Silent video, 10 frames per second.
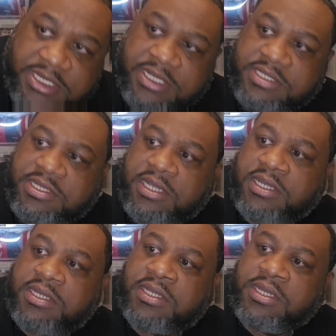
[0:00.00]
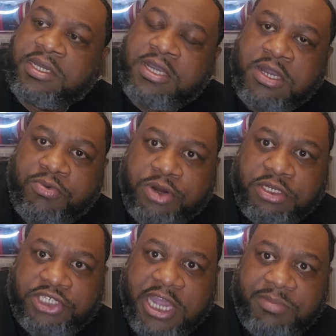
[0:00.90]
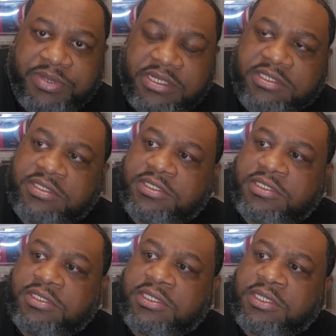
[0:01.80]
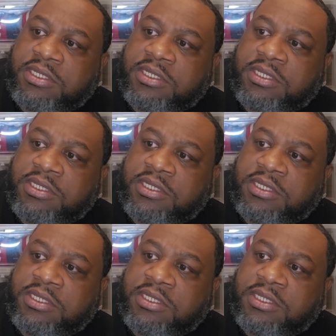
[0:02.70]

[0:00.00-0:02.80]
it says World Champions